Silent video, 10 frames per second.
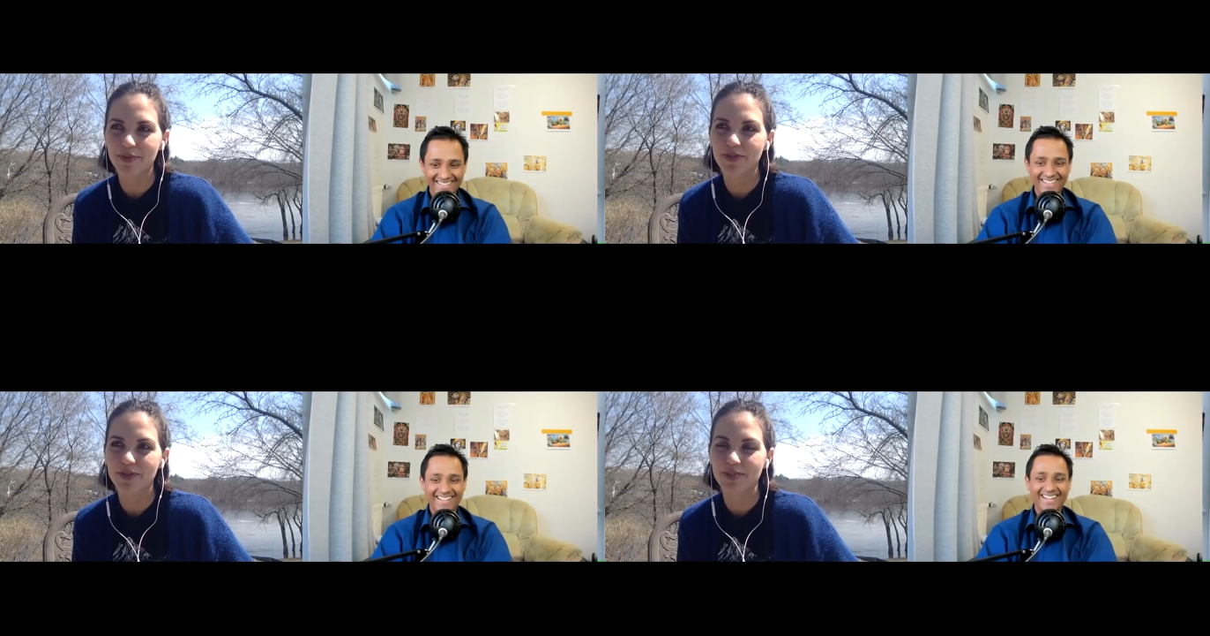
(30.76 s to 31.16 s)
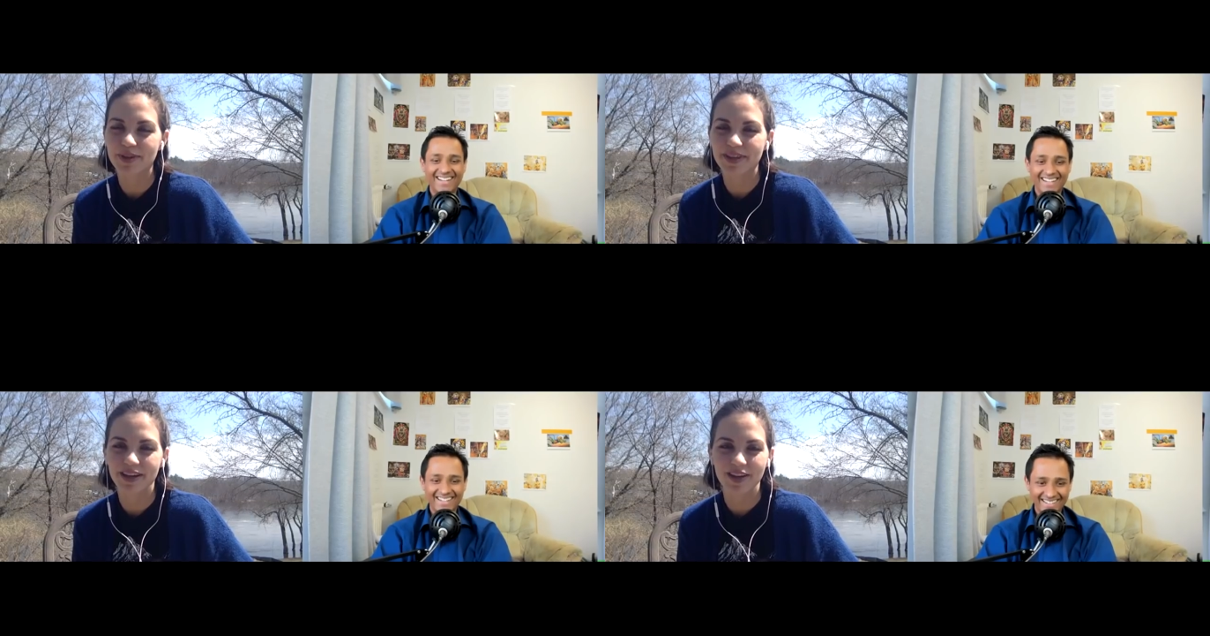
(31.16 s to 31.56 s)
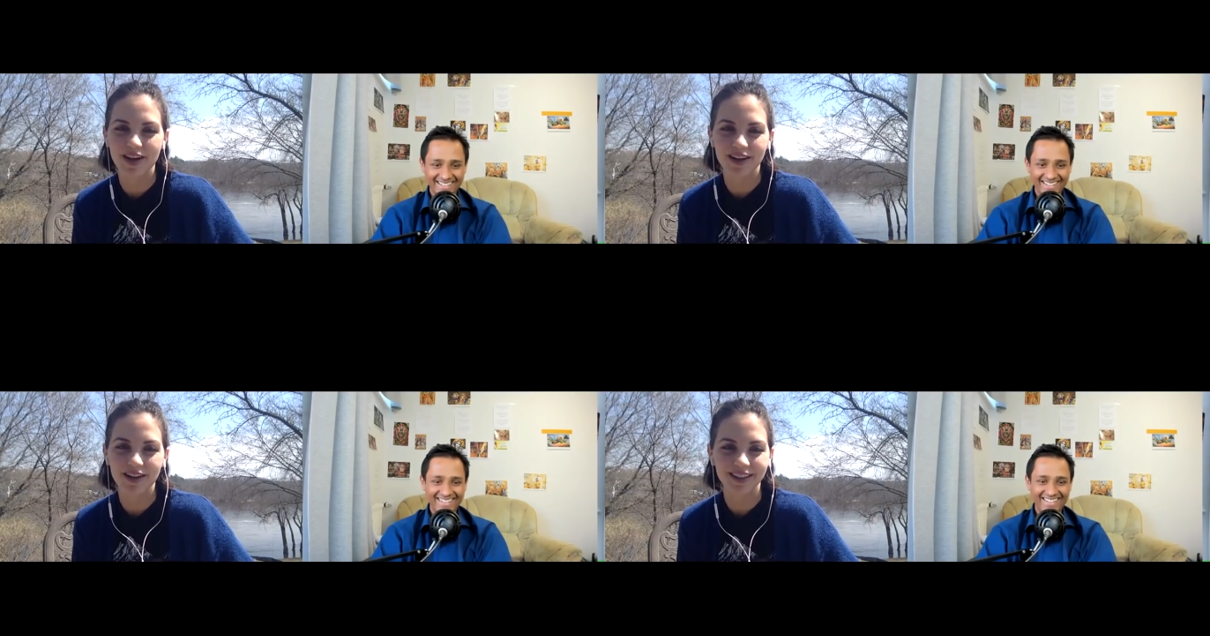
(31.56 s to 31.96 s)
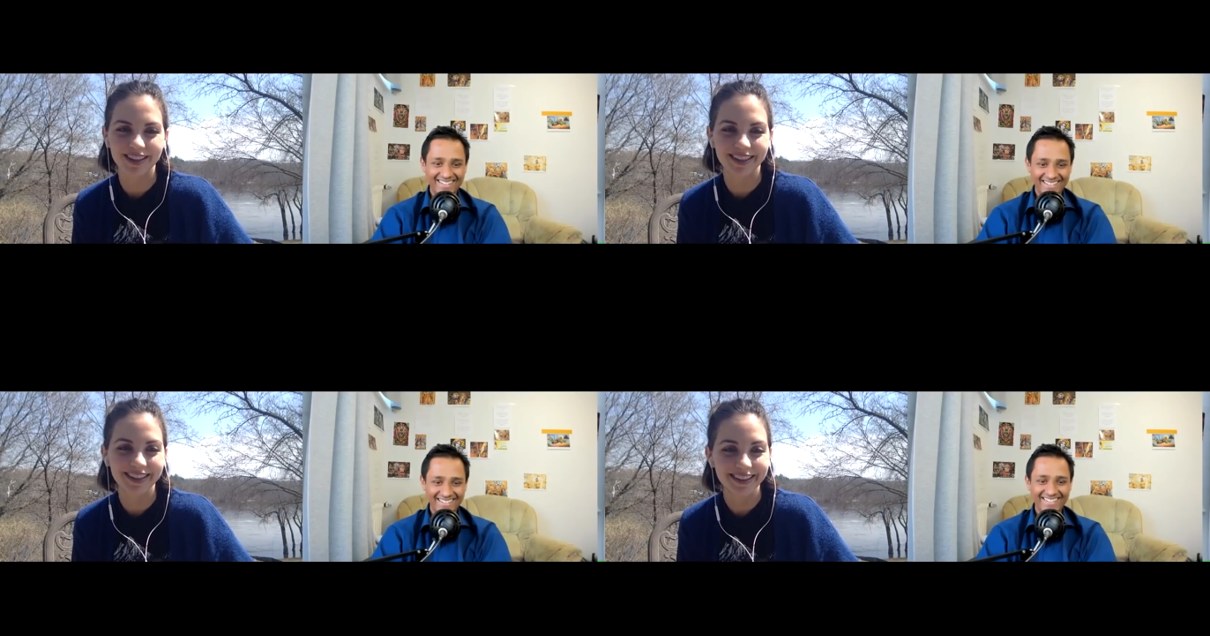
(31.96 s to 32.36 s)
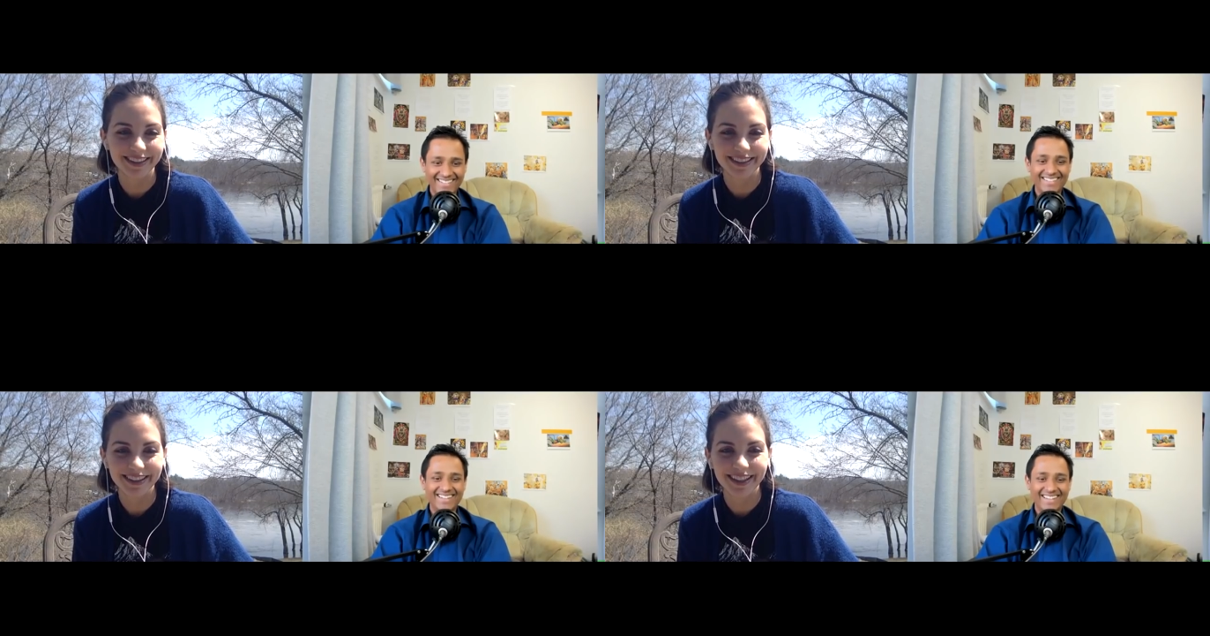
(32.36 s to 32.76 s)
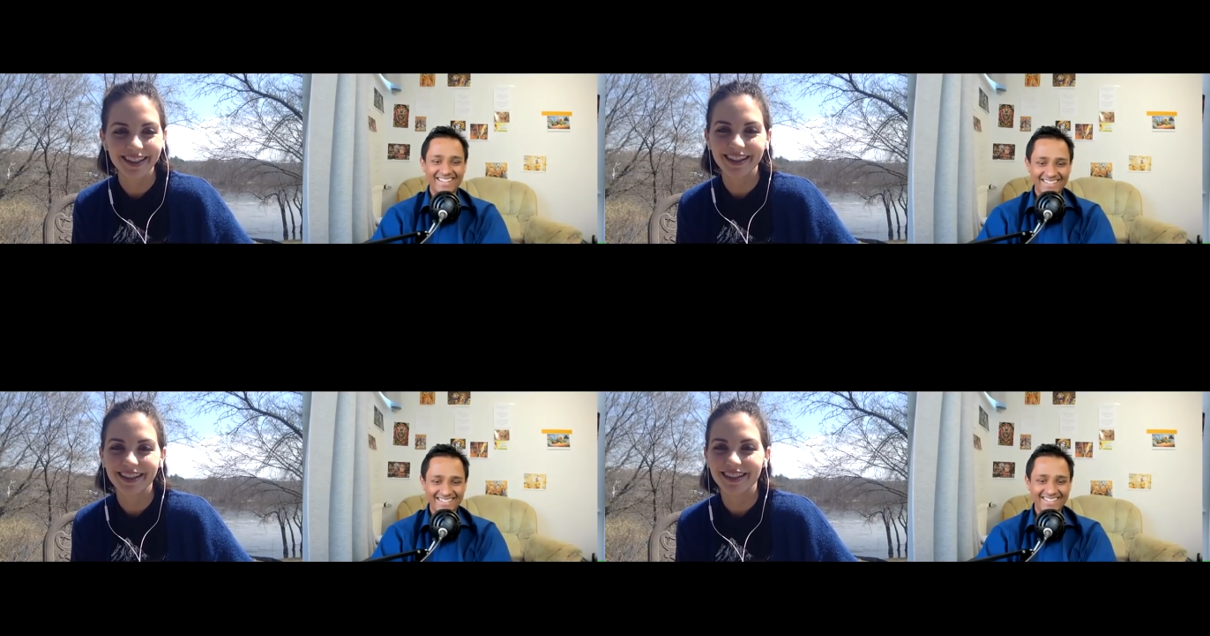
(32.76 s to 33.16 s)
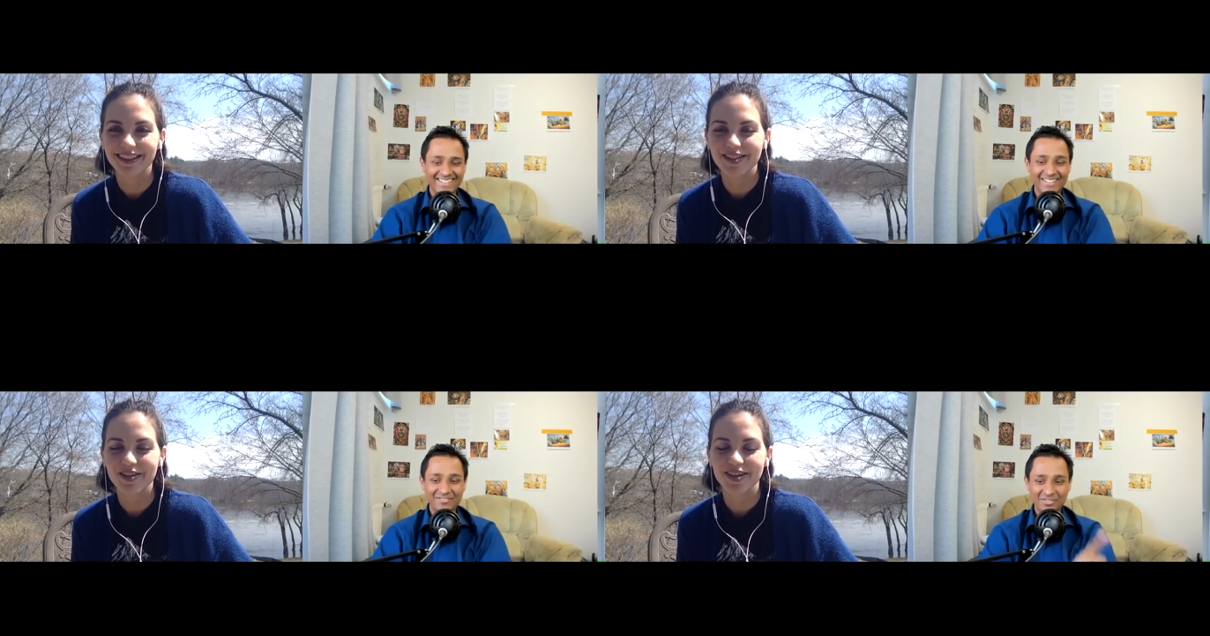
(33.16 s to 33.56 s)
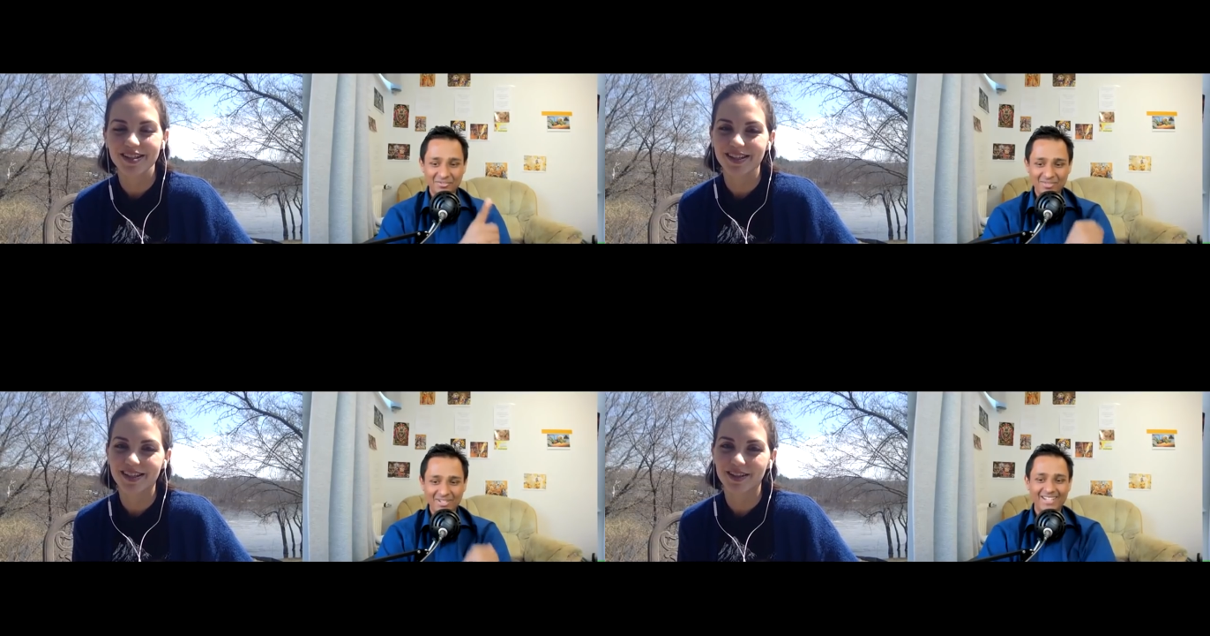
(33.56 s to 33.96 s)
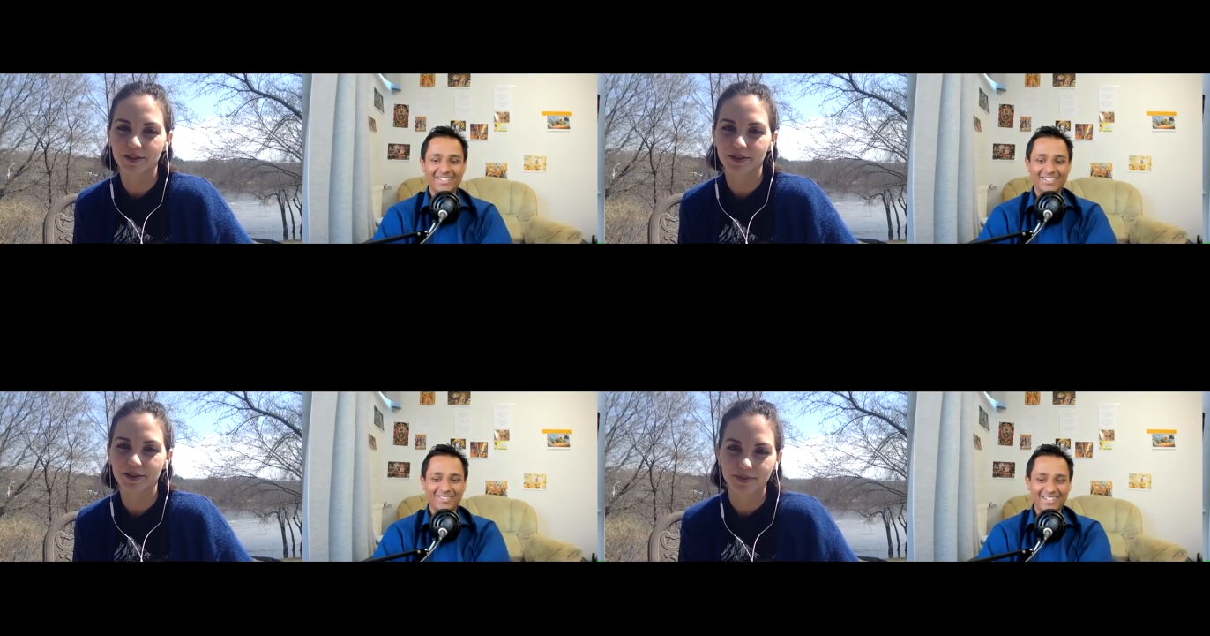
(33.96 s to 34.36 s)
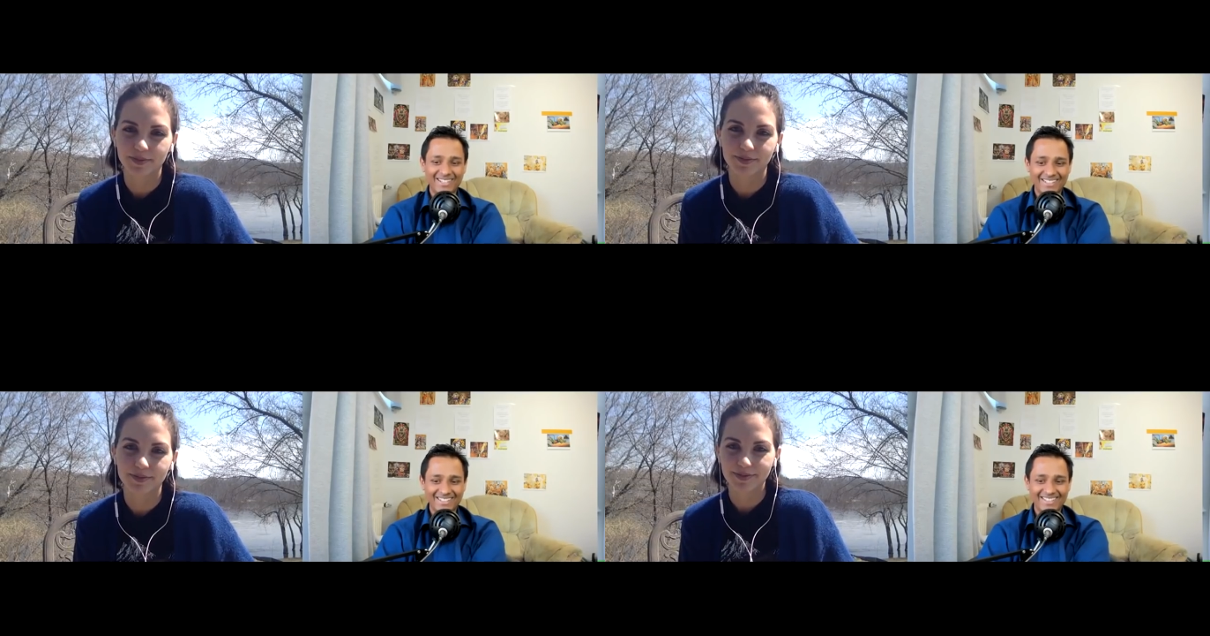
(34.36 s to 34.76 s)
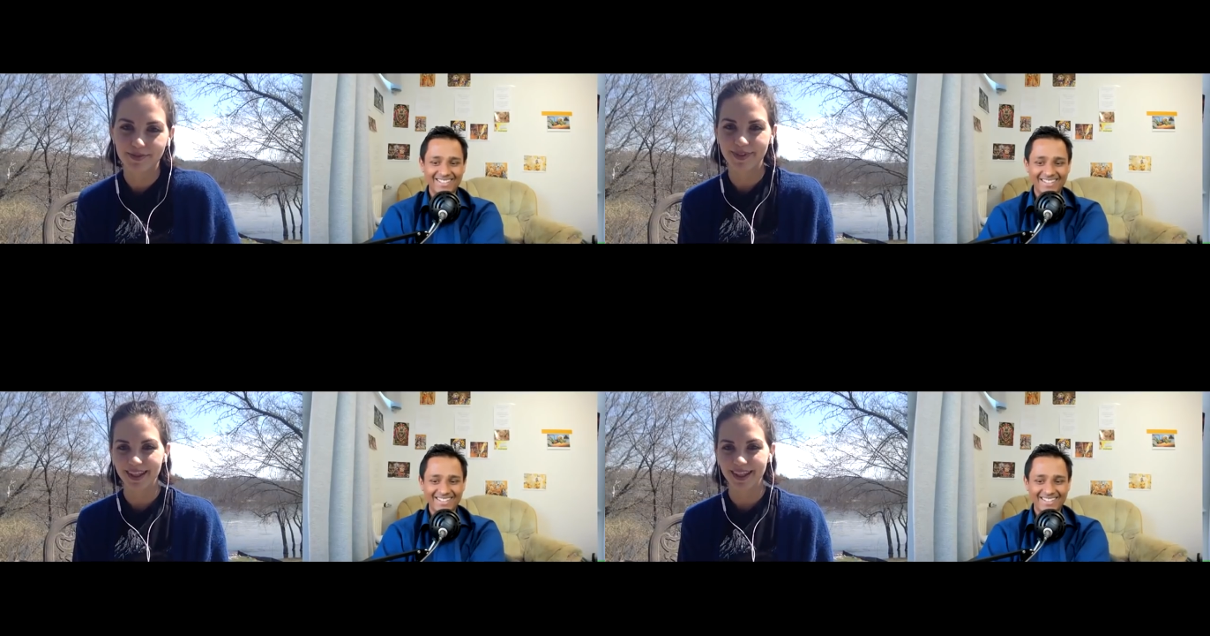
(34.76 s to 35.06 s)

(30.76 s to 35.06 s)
Speaker 1: believe it's been that long.
Speaker 2: Yes, yes, and the view behind is fantastic.